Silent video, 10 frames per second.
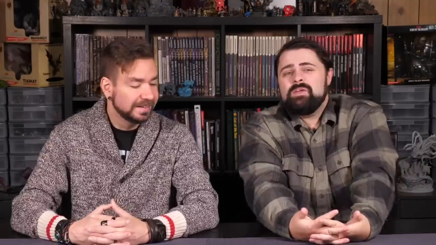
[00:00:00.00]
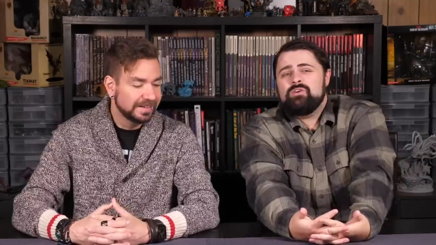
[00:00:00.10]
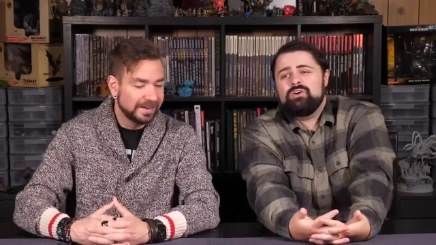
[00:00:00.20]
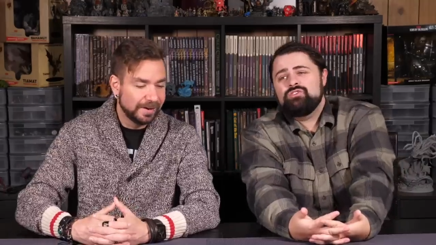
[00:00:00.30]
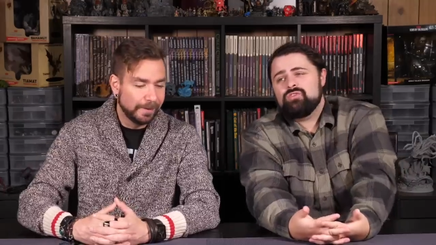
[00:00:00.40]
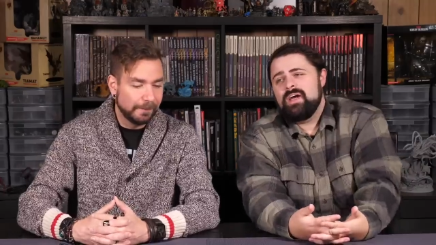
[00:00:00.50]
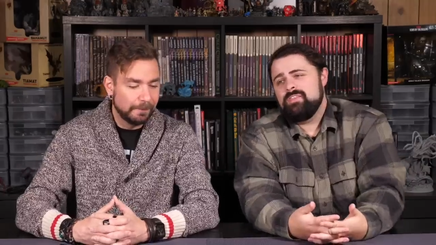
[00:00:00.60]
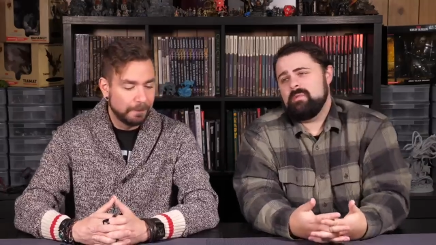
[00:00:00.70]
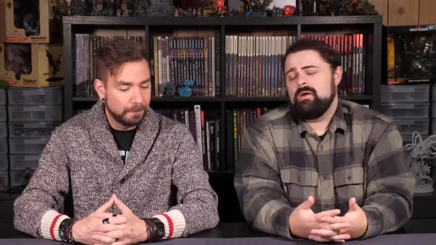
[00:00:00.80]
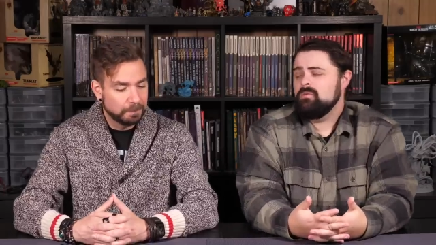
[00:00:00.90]
Speaker 1: we could try
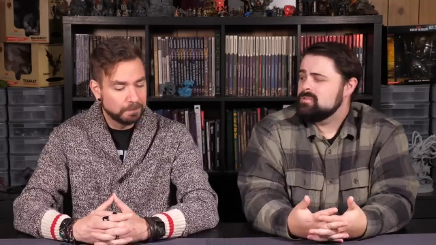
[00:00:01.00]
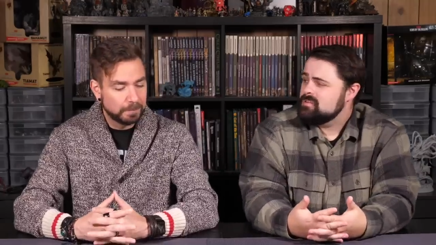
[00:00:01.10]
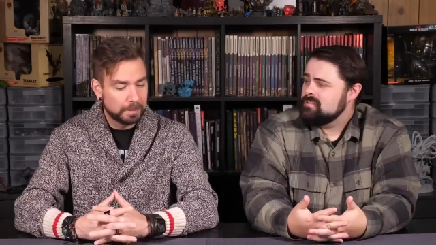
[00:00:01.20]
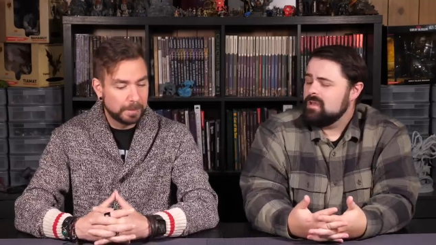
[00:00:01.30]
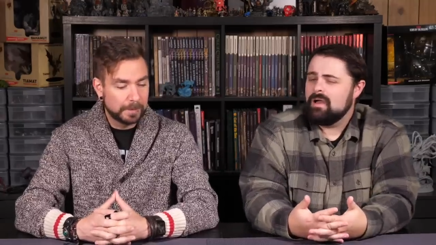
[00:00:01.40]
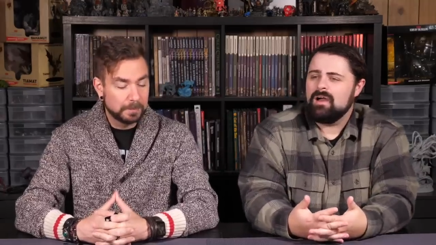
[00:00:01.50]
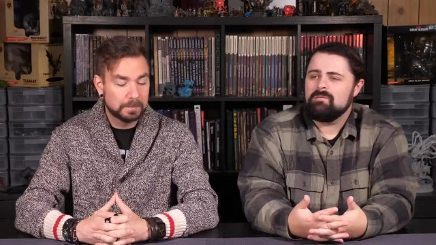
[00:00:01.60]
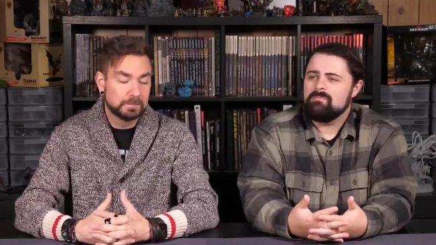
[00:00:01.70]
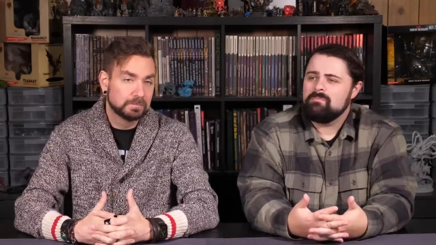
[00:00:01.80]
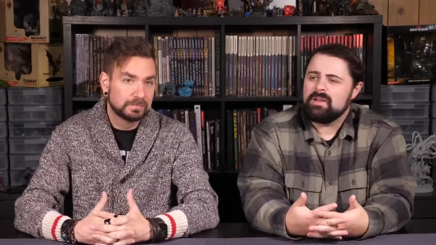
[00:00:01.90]
them out.
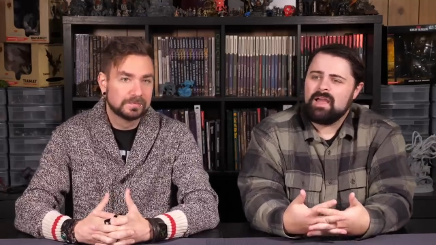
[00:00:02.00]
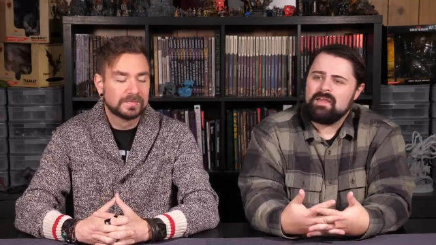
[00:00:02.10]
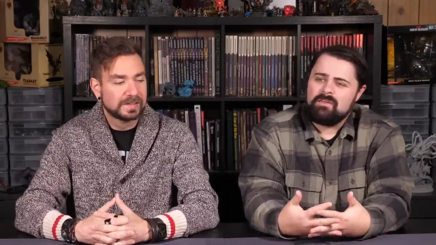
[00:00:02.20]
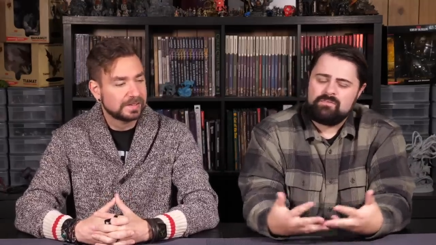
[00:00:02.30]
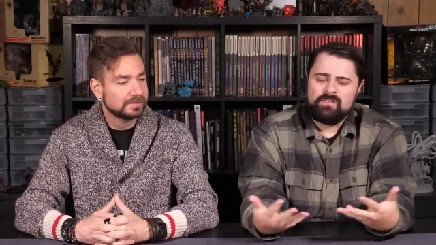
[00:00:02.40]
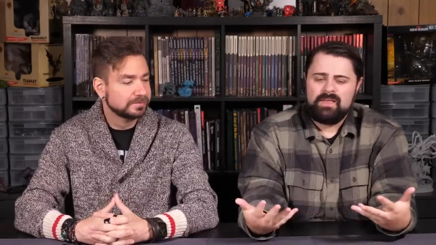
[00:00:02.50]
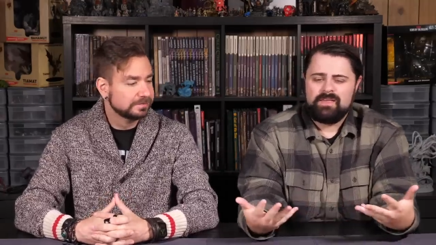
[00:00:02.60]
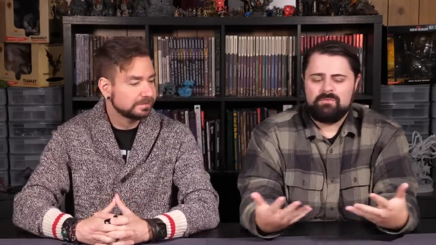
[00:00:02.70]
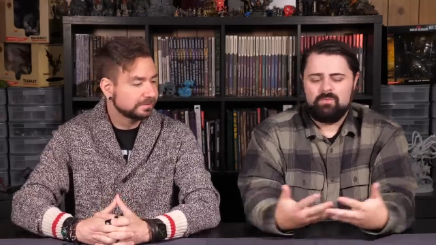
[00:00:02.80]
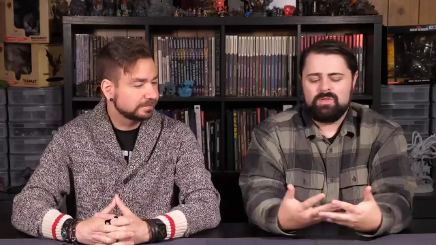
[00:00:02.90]
Um, but I, I feel
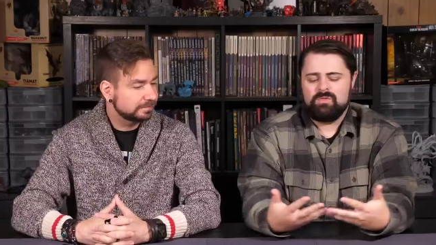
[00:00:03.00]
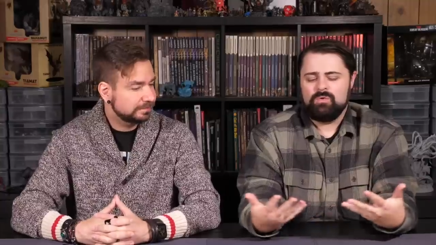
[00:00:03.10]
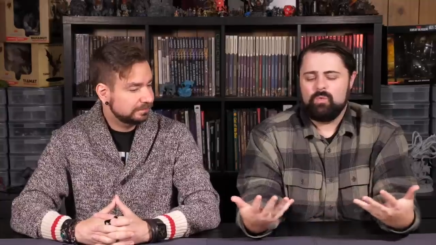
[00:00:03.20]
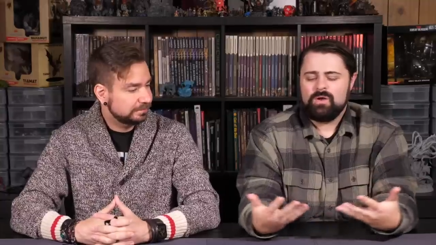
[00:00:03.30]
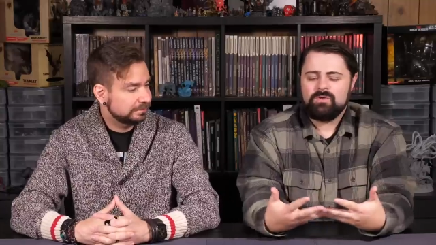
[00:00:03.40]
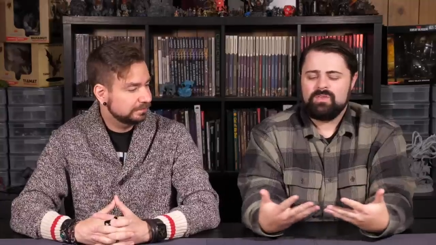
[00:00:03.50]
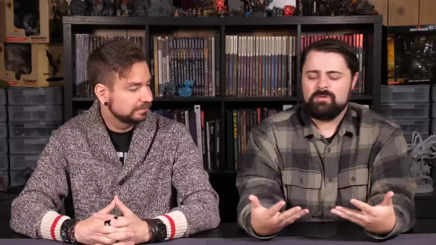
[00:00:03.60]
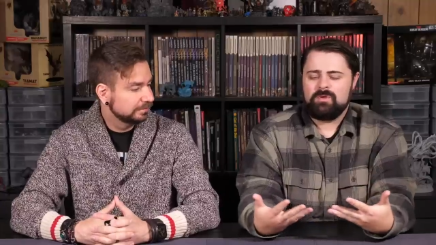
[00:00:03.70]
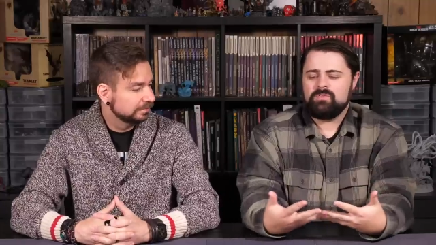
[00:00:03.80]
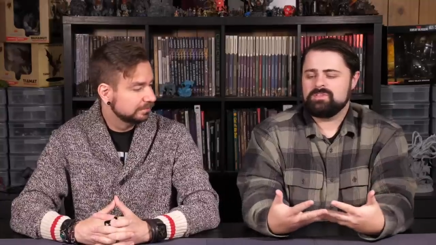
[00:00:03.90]
like what the weird thing
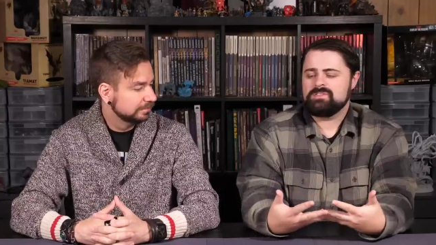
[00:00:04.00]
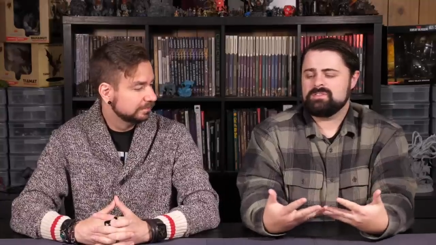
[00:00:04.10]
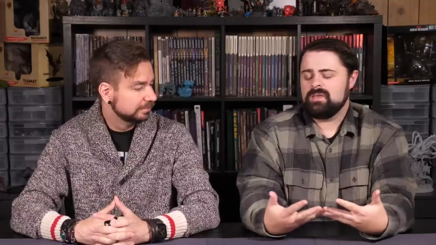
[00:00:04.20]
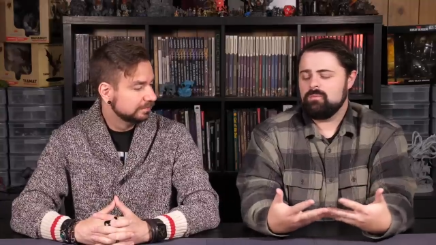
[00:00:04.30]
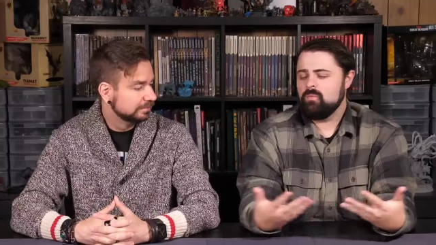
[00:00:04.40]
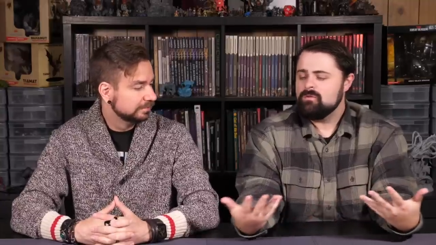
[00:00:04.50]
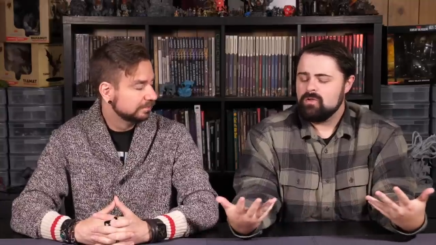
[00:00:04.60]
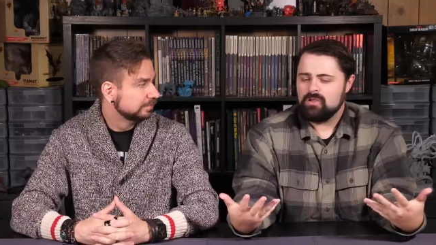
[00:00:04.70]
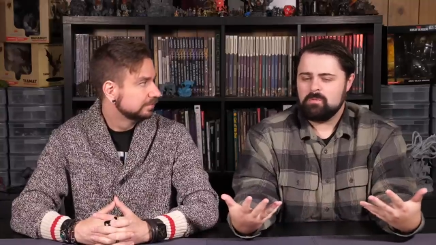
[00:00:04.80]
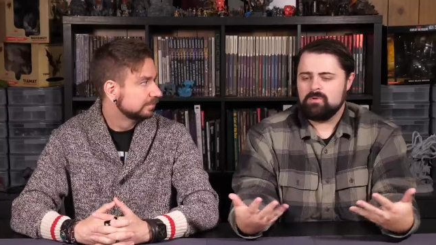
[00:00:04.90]
about this is like we've
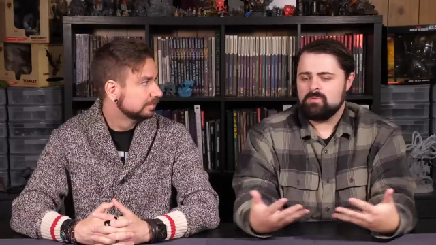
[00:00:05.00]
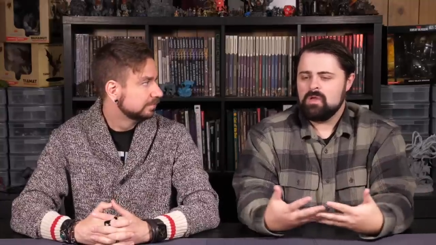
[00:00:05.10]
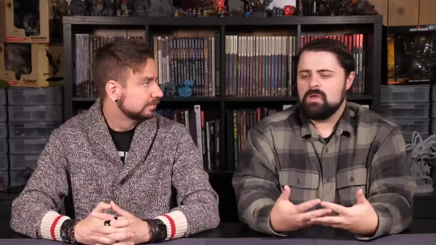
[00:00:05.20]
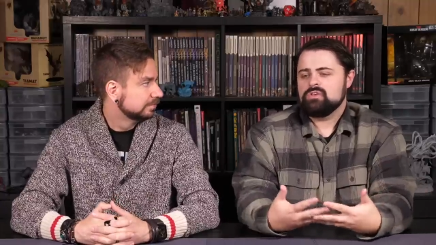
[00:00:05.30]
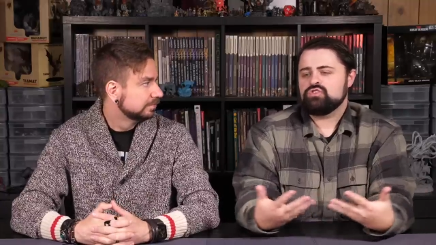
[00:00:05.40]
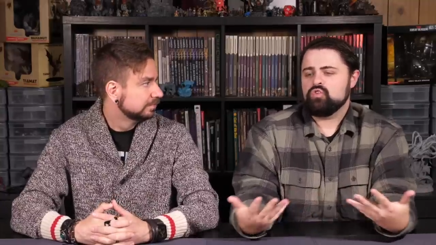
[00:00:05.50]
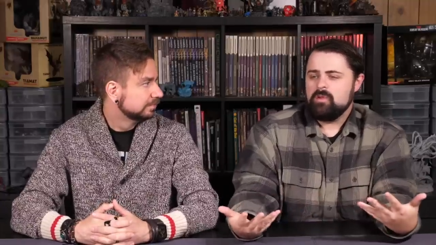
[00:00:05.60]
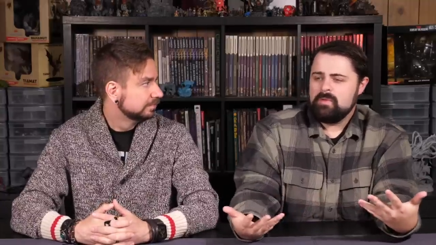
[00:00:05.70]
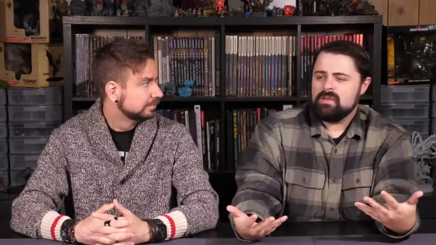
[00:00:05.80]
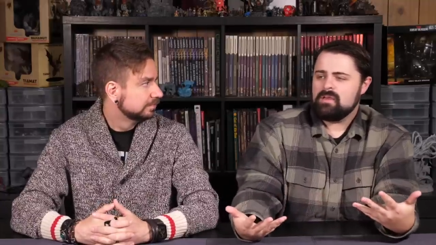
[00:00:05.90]
talked about
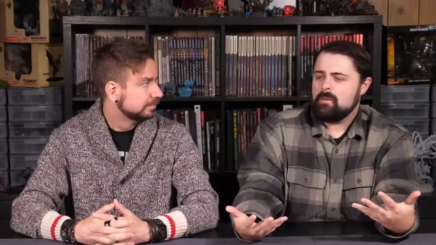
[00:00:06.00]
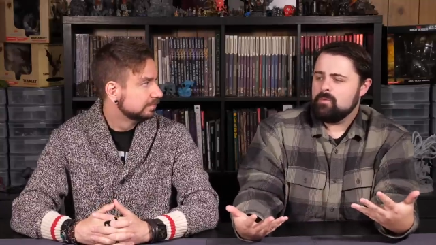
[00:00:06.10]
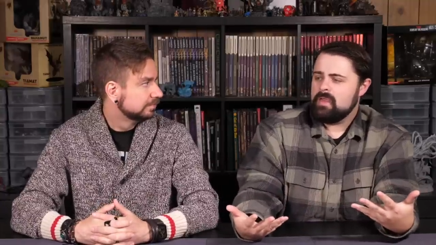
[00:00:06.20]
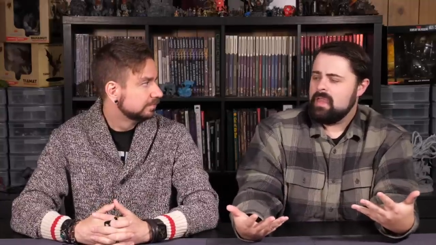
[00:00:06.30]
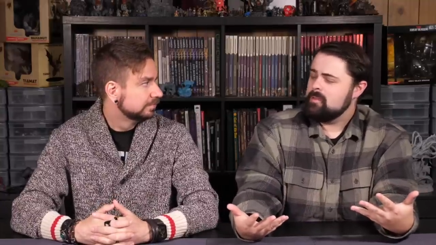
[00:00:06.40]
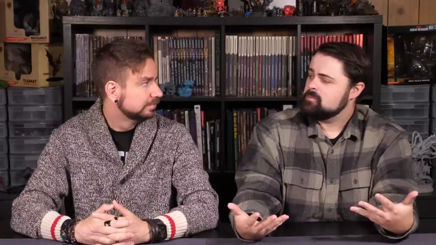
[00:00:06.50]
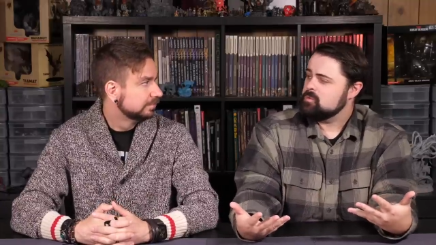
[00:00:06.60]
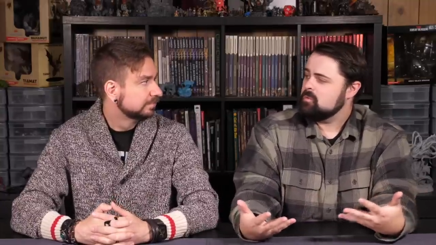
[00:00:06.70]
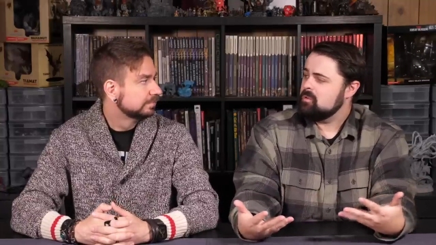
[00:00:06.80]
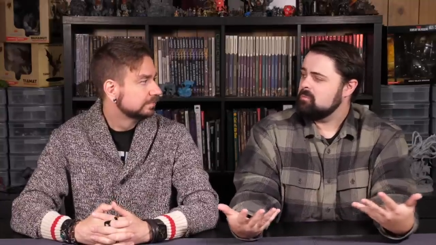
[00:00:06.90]
streaming a couple games where we